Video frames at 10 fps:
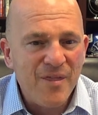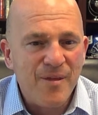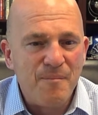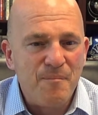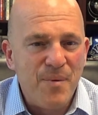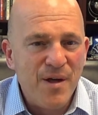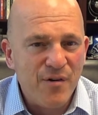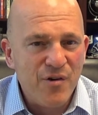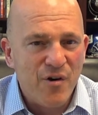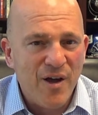the
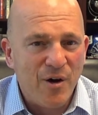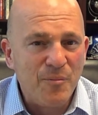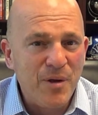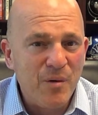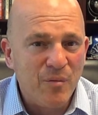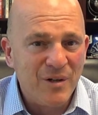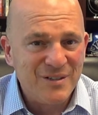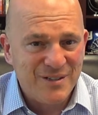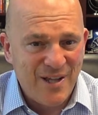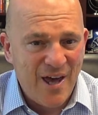better your LP1
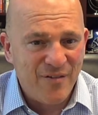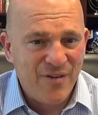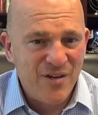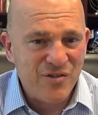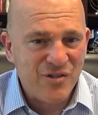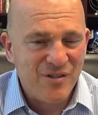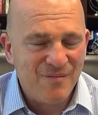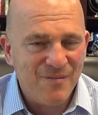staff is,